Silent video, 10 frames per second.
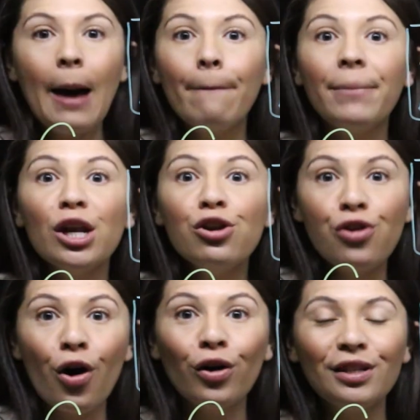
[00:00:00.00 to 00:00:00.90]
but
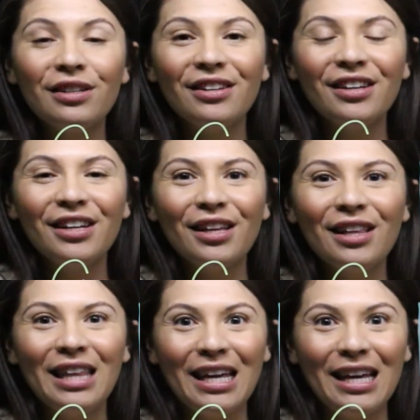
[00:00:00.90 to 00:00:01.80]
not
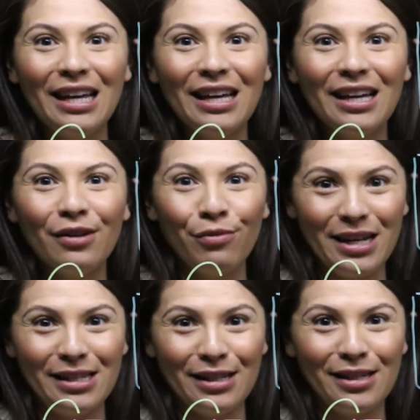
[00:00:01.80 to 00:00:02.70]
the
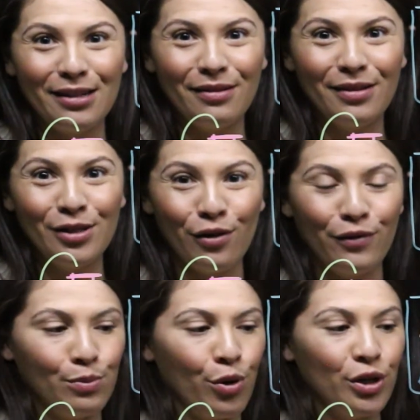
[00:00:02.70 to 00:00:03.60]
rhesus
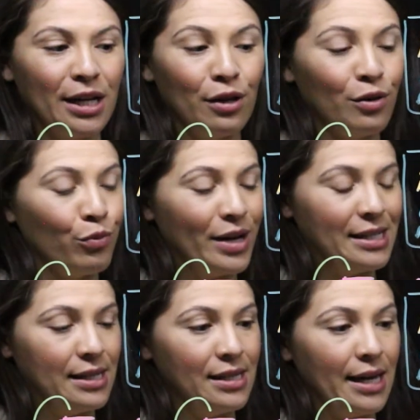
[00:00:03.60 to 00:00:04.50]
surface protein, the
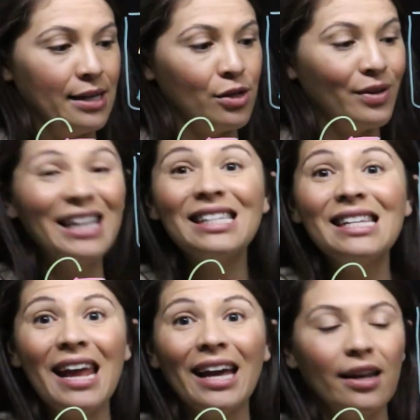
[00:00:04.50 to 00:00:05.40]
Rhesus-D. So that's
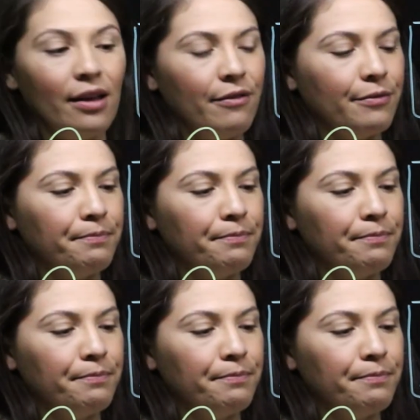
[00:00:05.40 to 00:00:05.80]
negative.